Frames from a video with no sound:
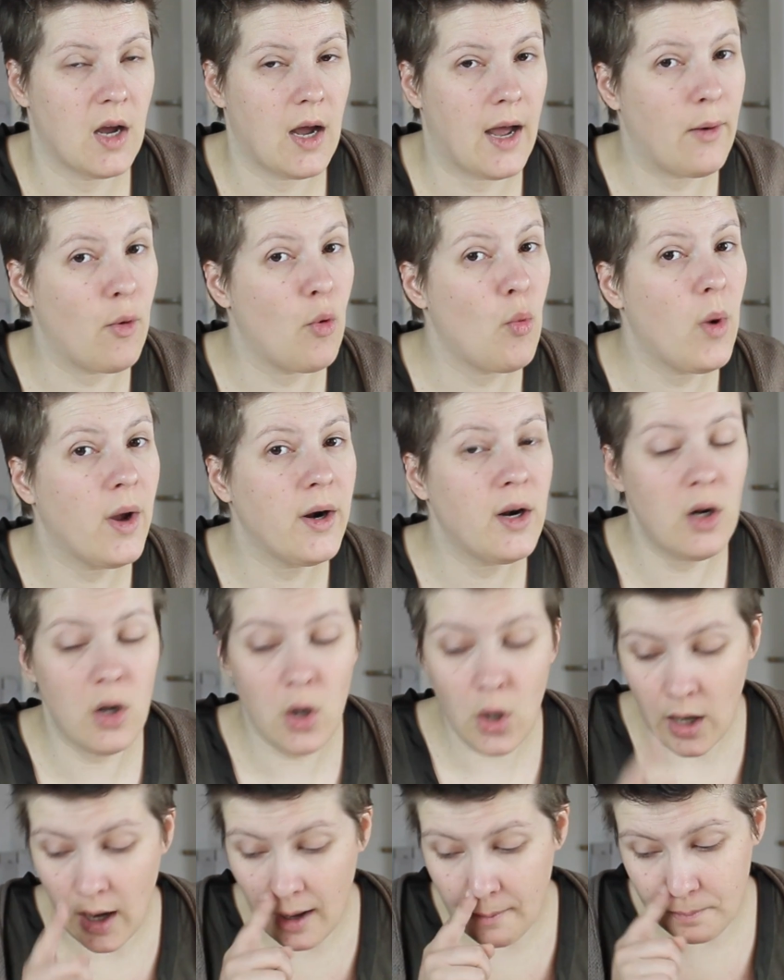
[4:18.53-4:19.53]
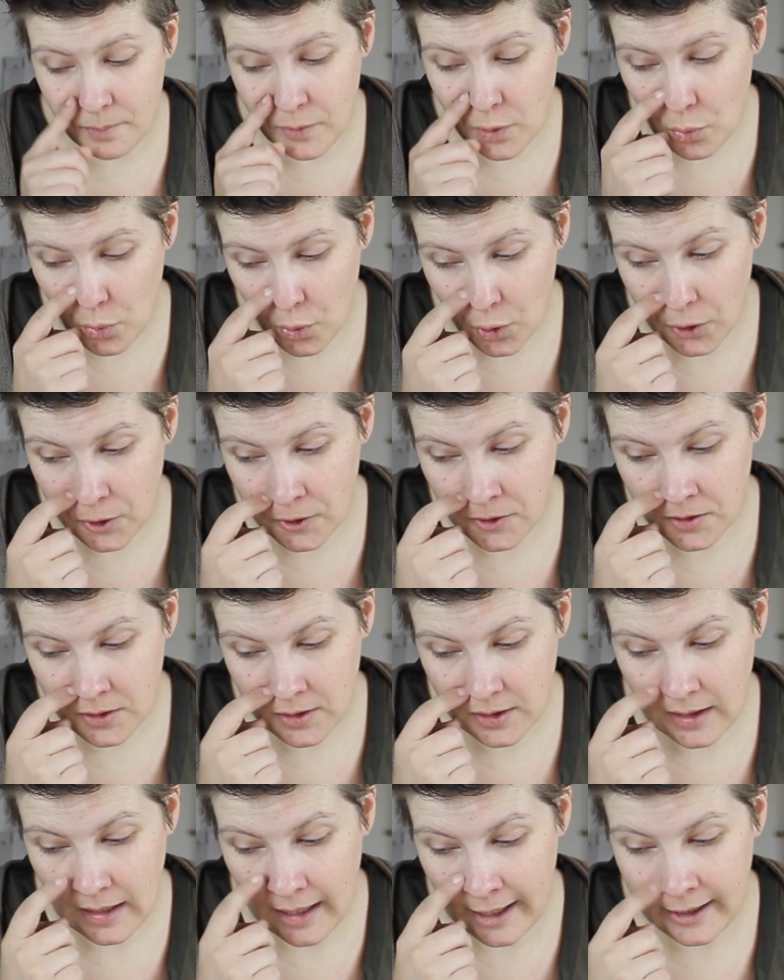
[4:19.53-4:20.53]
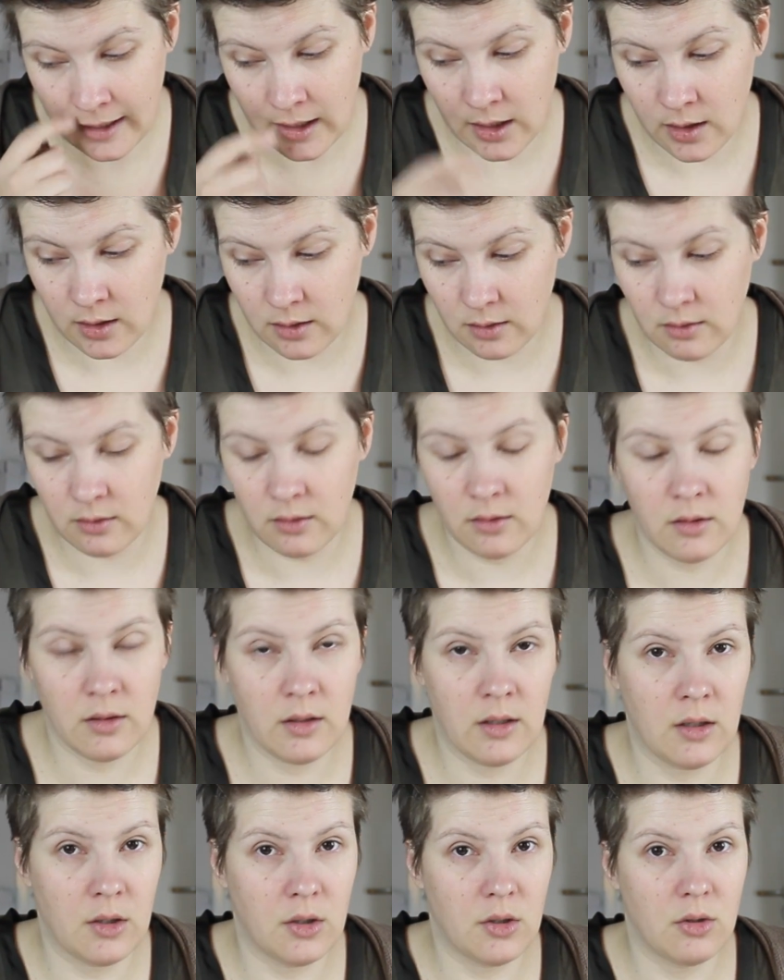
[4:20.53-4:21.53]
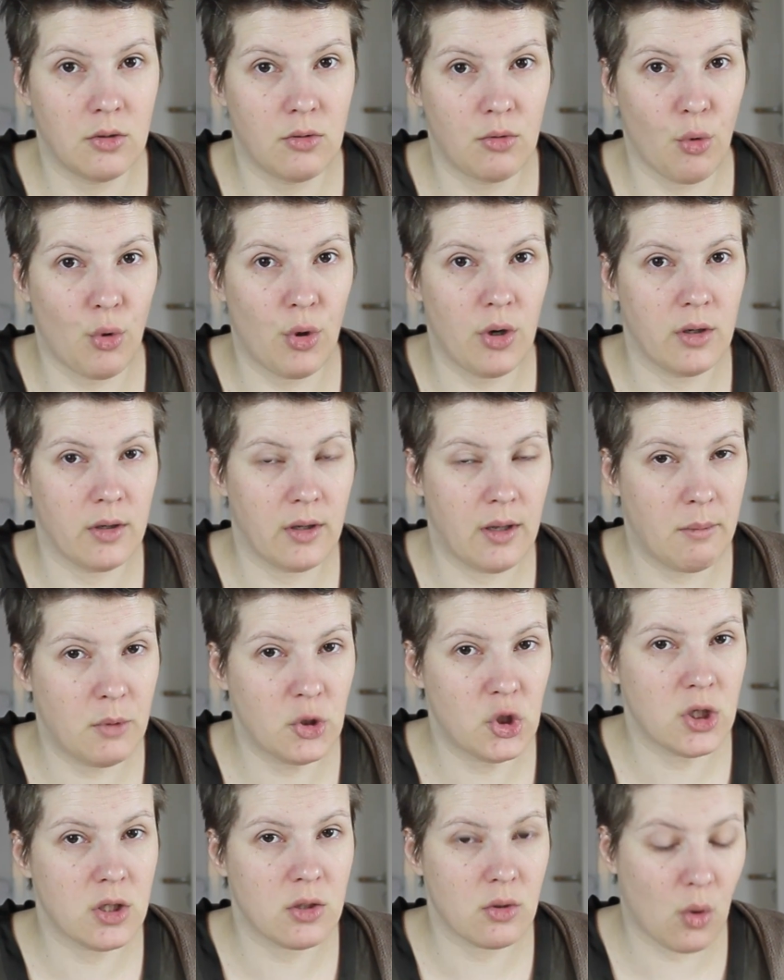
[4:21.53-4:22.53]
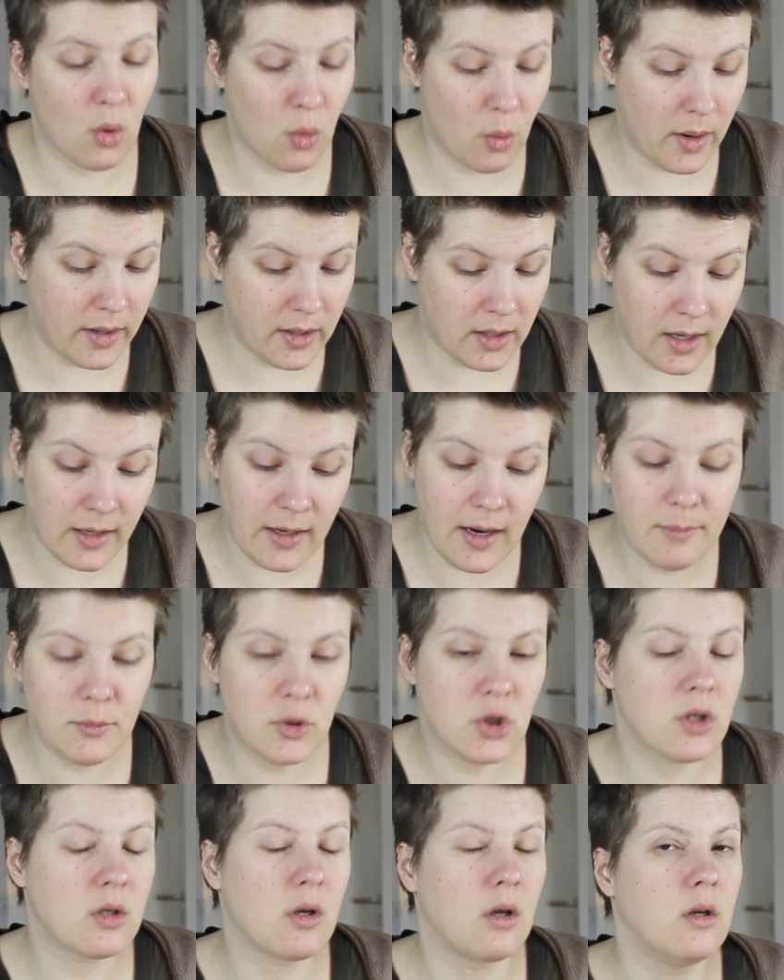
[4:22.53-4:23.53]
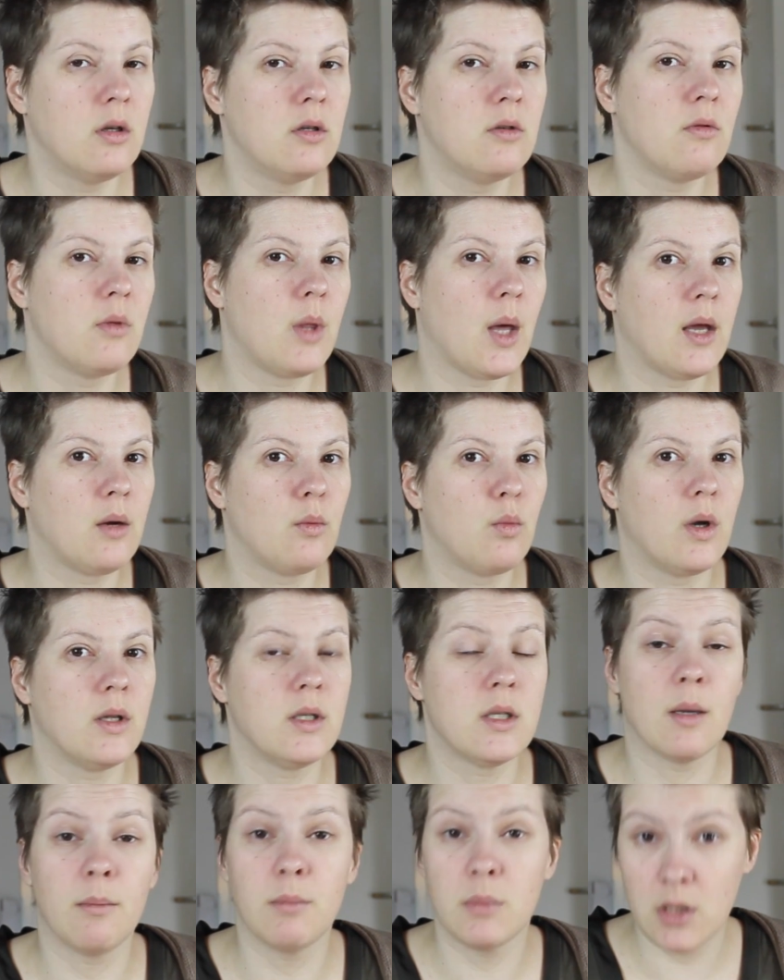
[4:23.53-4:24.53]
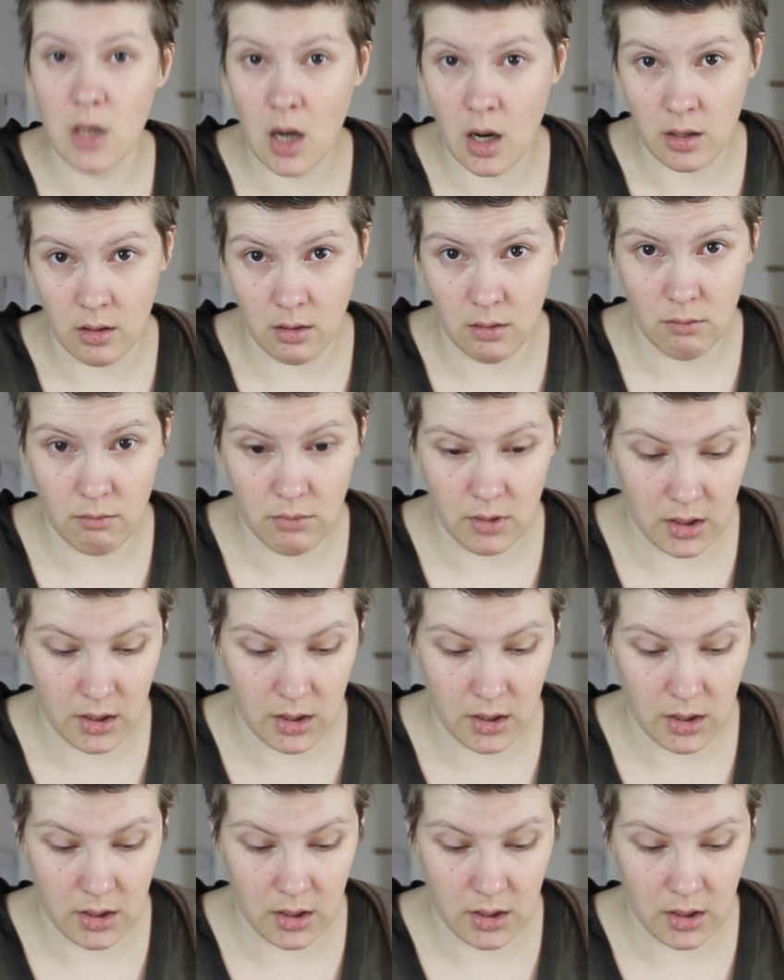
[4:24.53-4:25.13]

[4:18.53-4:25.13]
I don't want to look up the word like in Google Images or whatnot. I'm just going to do that once I'm done